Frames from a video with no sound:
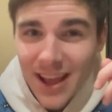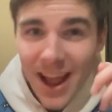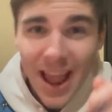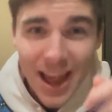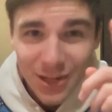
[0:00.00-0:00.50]

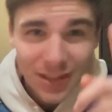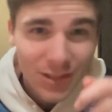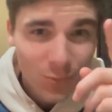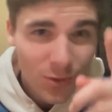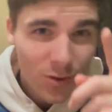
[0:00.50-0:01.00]
I actually get
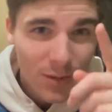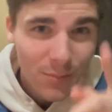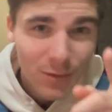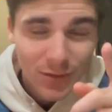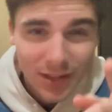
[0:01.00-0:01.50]
to work on my
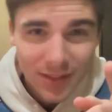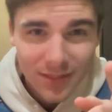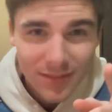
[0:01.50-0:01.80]
music.